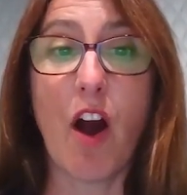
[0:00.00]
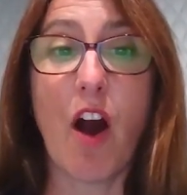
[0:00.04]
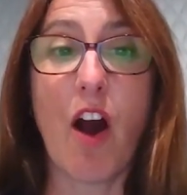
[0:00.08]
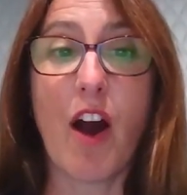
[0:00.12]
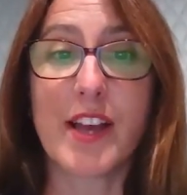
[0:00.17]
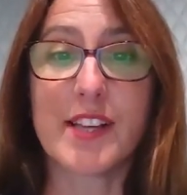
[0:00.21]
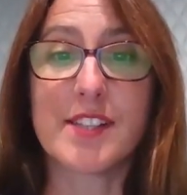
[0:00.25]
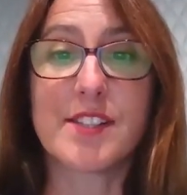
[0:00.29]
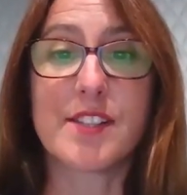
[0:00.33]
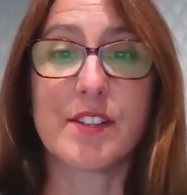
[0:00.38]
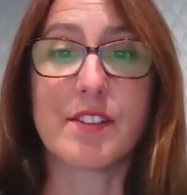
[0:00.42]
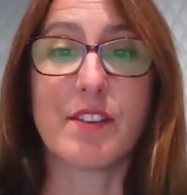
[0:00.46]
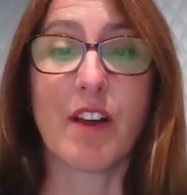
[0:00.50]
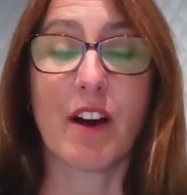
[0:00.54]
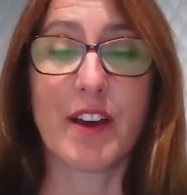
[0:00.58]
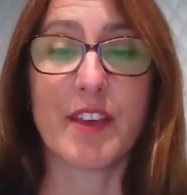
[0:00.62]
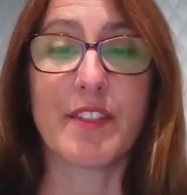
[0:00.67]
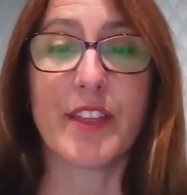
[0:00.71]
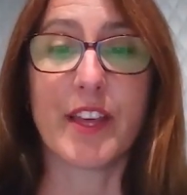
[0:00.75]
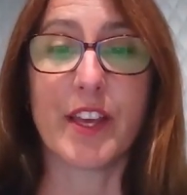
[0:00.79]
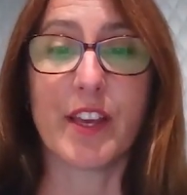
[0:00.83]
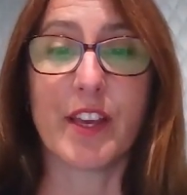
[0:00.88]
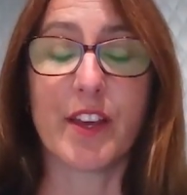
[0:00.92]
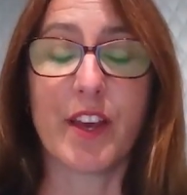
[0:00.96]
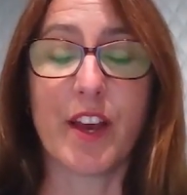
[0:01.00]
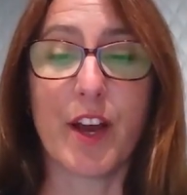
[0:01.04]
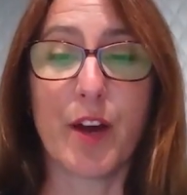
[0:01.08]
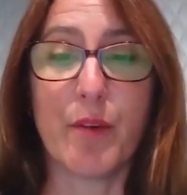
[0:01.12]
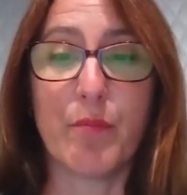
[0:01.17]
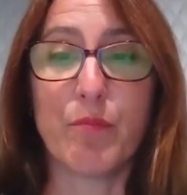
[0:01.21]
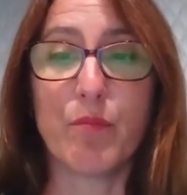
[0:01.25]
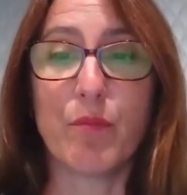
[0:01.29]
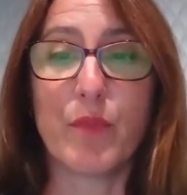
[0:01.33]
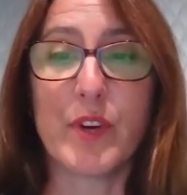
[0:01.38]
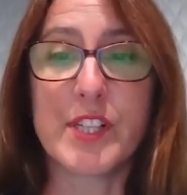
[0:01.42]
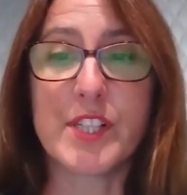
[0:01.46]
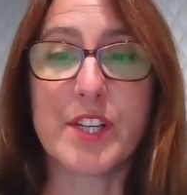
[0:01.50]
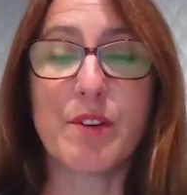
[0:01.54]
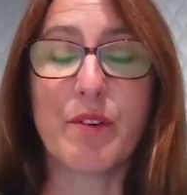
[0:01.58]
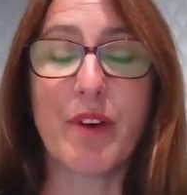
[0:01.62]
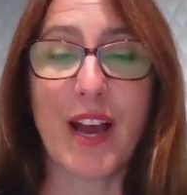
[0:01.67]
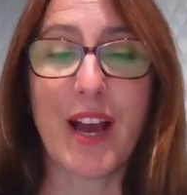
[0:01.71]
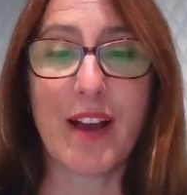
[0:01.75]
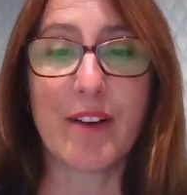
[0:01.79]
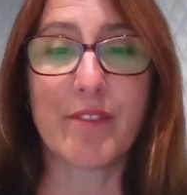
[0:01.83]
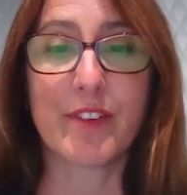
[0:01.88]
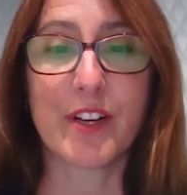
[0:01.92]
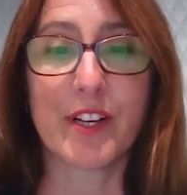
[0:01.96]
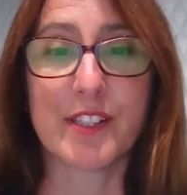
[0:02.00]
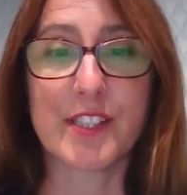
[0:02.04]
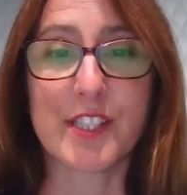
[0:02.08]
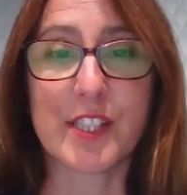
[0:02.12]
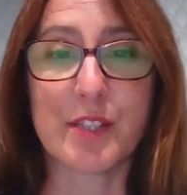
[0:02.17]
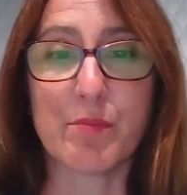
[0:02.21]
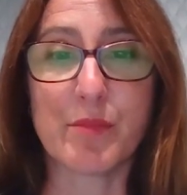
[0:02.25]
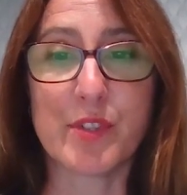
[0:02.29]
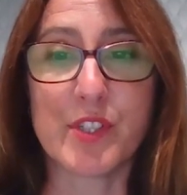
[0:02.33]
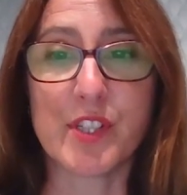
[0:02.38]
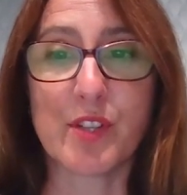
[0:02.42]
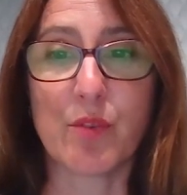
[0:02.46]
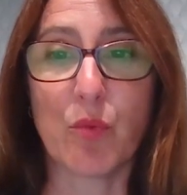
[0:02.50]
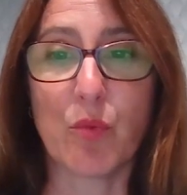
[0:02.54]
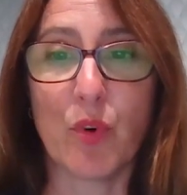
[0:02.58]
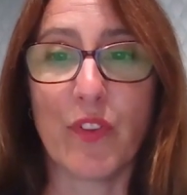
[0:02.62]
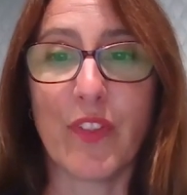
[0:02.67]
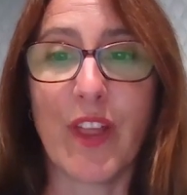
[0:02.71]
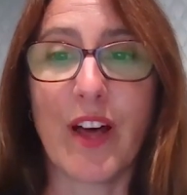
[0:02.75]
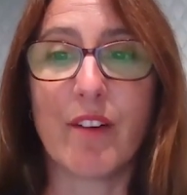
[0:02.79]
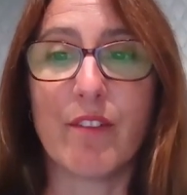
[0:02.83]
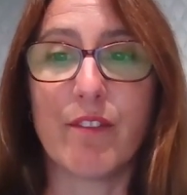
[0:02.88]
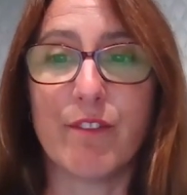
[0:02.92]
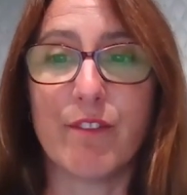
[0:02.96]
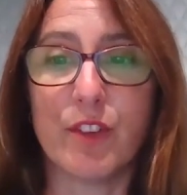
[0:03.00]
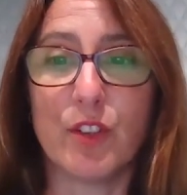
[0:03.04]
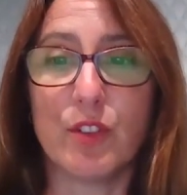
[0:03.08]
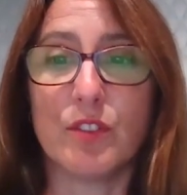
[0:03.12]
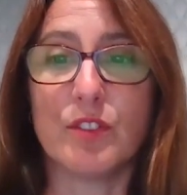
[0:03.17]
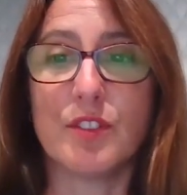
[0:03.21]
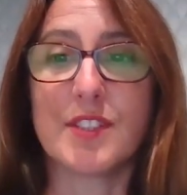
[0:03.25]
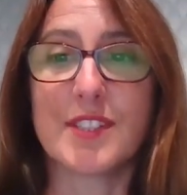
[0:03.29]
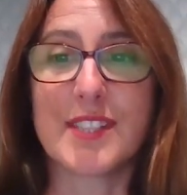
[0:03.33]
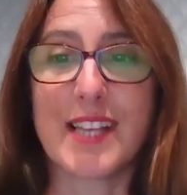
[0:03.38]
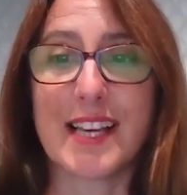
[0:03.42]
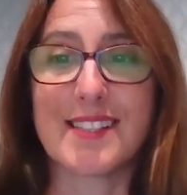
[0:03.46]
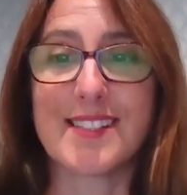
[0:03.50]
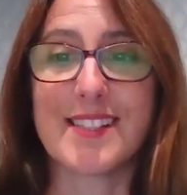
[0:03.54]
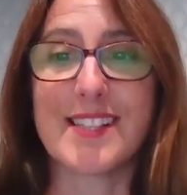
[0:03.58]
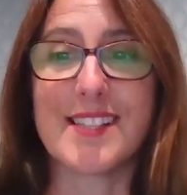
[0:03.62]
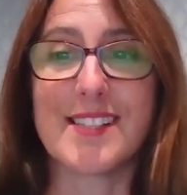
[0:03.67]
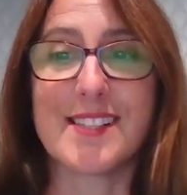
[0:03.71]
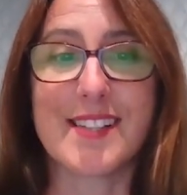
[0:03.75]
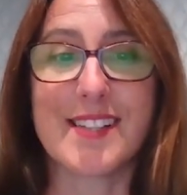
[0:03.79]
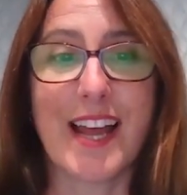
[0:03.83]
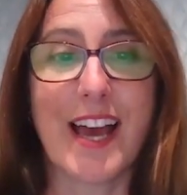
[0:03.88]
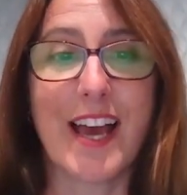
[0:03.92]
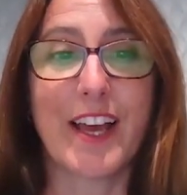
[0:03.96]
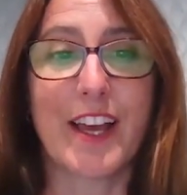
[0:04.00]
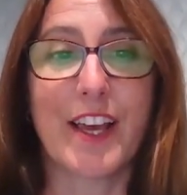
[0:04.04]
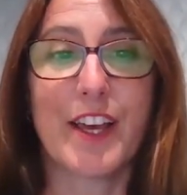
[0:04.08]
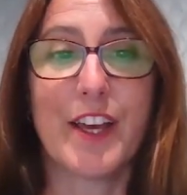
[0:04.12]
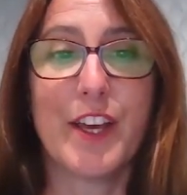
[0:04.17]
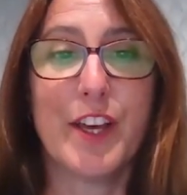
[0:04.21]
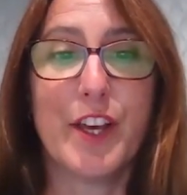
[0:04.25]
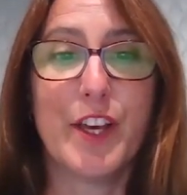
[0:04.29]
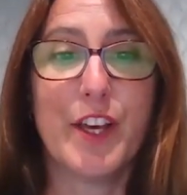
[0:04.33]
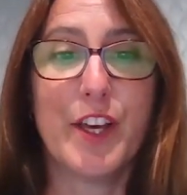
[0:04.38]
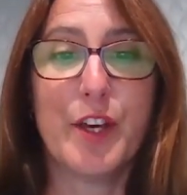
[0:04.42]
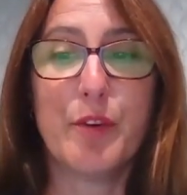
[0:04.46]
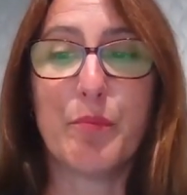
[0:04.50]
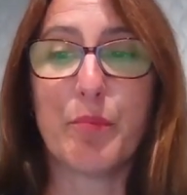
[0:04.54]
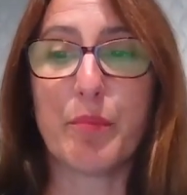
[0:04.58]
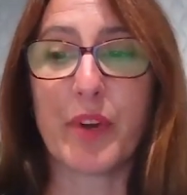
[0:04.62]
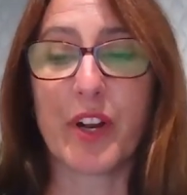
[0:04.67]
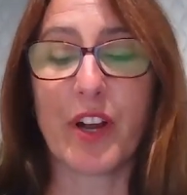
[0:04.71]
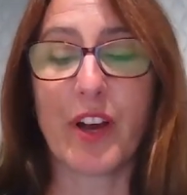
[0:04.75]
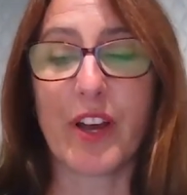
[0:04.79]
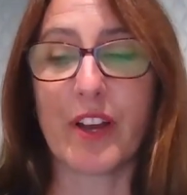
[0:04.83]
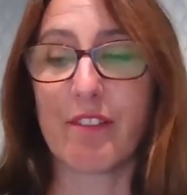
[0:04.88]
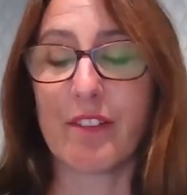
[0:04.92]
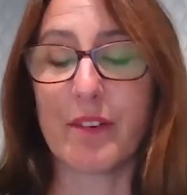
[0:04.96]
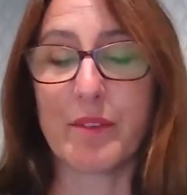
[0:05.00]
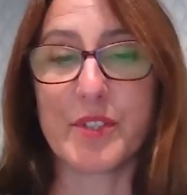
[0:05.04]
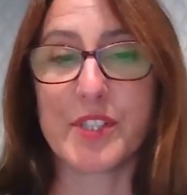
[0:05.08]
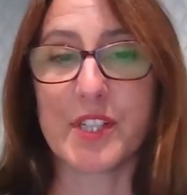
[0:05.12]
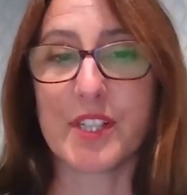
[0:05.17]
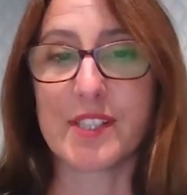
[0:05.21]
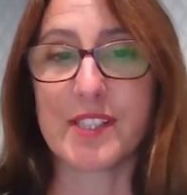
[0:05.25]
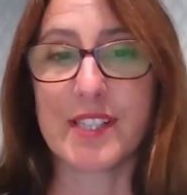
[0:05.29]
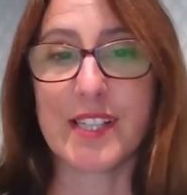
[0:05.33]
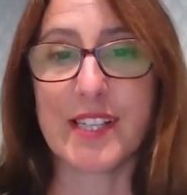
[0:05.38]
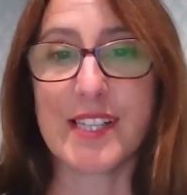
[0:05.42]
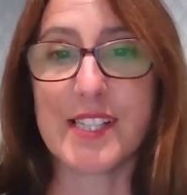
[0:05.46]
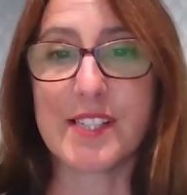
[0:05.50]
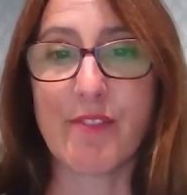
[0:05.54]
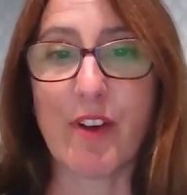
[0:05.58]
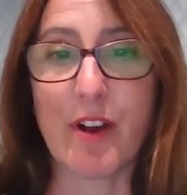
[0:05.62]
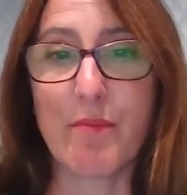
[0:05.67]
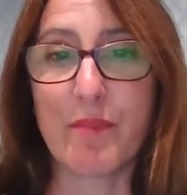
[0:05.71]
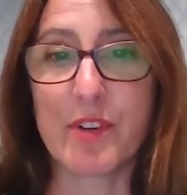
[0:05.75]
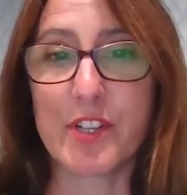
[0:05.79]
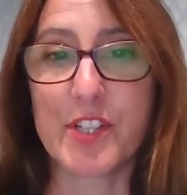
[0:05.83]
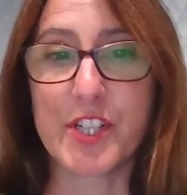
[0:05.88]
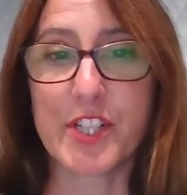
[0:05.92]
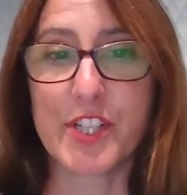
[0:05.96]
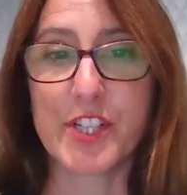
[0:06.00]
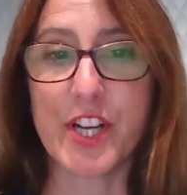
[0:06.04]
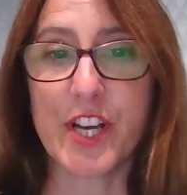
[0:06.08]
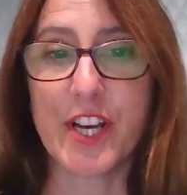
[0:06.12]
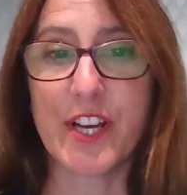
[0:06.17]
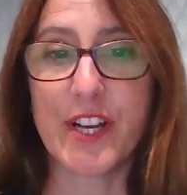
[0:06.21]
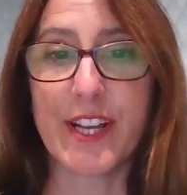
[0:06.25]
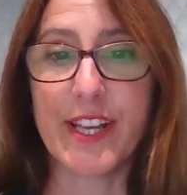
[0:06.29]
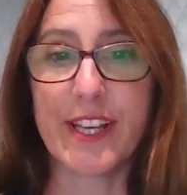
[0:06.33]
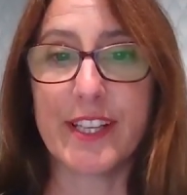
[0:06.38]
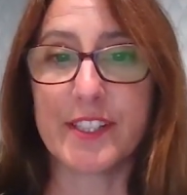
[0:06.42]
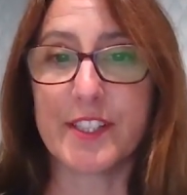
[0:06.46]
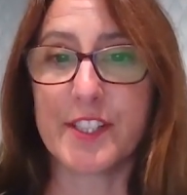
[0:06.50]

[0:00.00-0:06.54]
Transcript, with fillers: I, I think um, we do have customers that want that full SASE stack, but I agree with Justin, it's very much a journey.